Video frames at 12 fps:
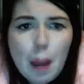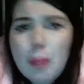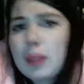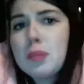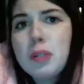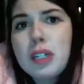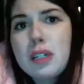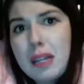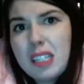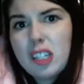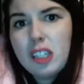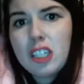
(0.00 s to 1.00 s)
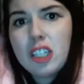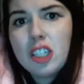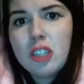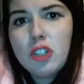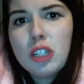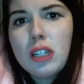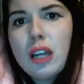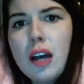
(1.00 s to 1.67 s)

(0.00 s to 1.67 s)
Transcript: Bob gets put in a mental institution.